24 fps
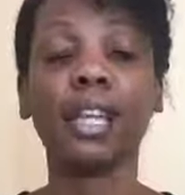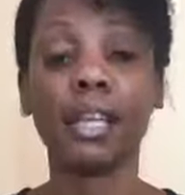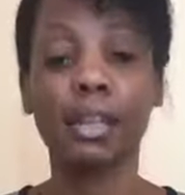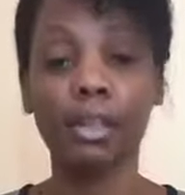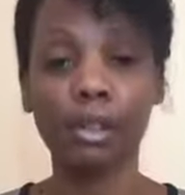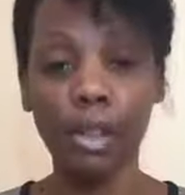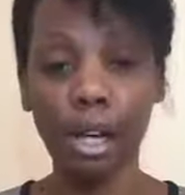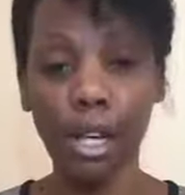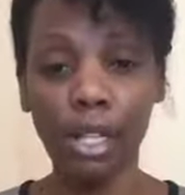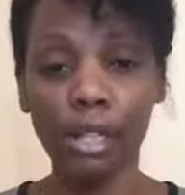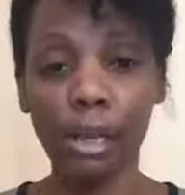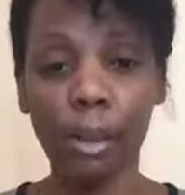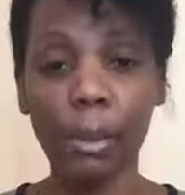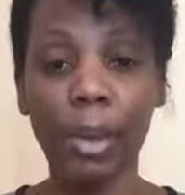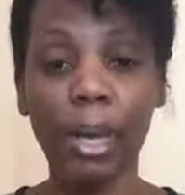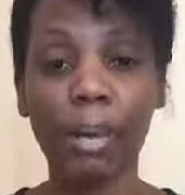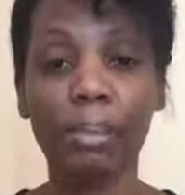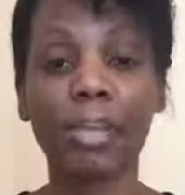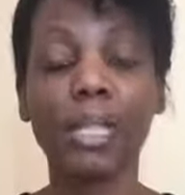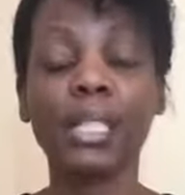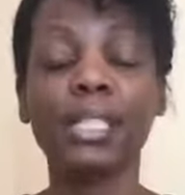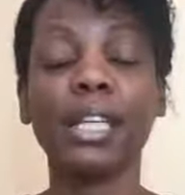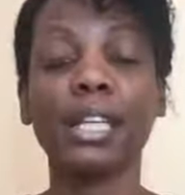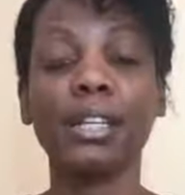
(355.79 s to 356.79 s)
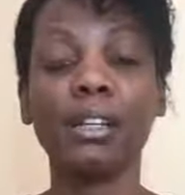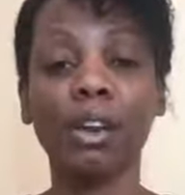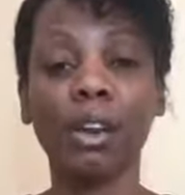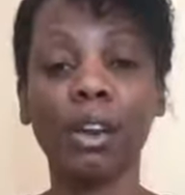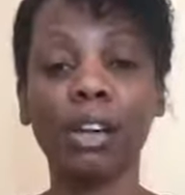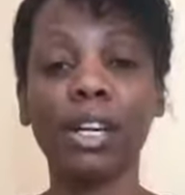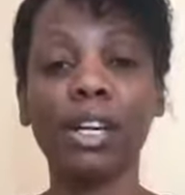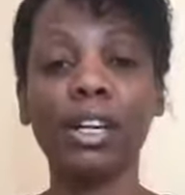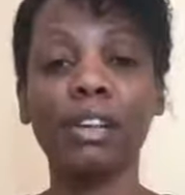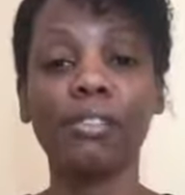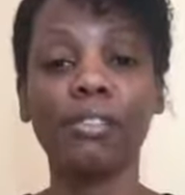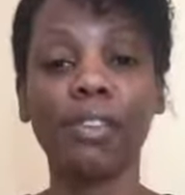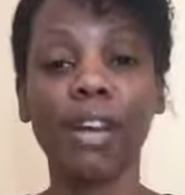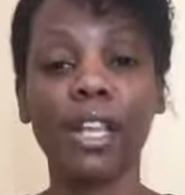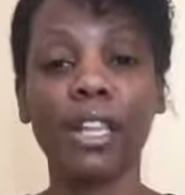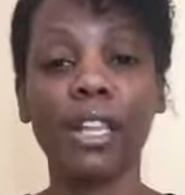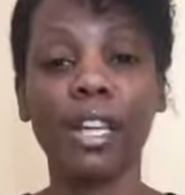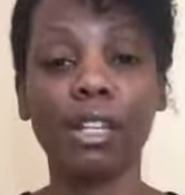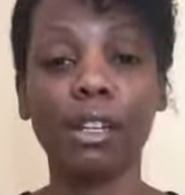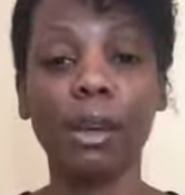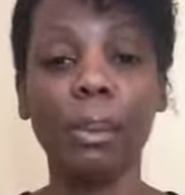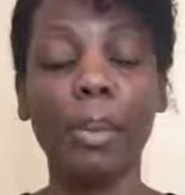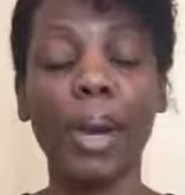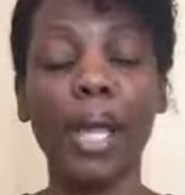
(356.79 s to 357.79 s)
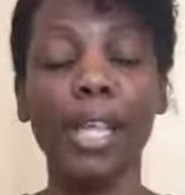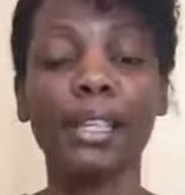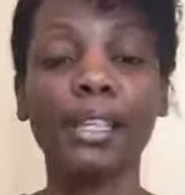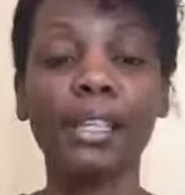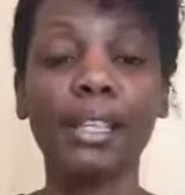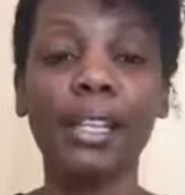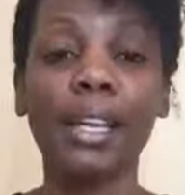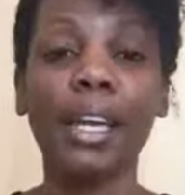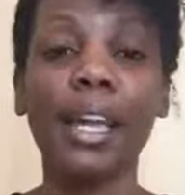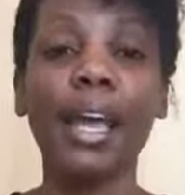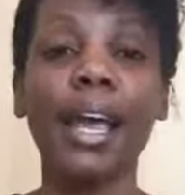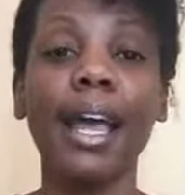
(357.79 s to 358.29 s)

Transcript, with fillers: and God's commandments that honor your father and your mother,